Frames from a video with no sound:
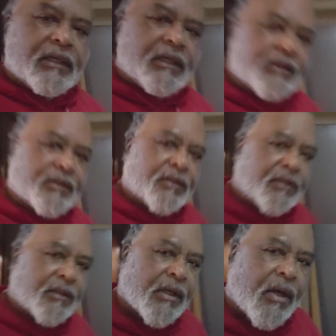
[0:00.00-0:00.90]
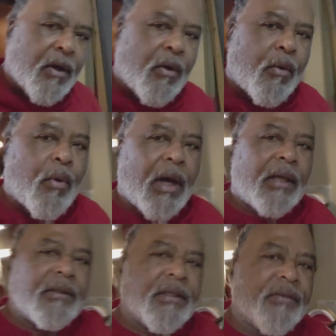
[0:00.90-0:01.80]
is
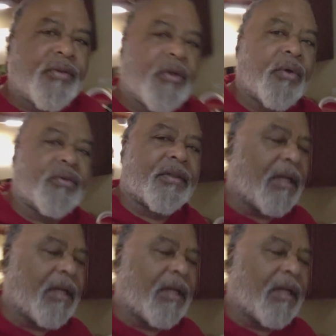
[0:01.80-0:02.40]
what this looks